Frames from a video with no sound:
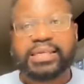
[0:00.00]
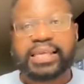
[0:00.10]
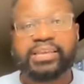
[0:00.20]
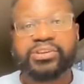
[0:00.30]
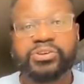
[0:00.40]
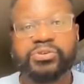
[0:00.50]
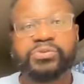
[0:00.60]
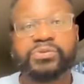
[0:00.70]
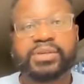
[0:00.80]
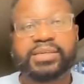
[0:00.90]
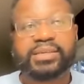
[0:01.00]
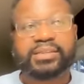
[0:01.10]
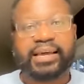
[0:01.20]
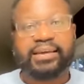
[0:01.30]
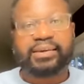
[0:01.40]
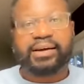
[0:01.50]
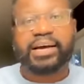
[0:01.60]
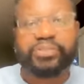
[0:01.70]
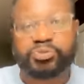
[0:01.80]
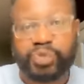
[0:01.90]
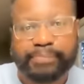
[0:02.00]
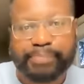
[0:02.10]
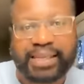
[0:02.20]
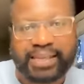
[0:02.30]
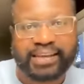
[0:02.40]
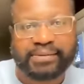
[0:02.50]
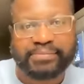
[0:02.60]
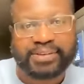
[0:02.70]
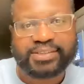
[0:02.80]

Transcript: He knew that others would beat him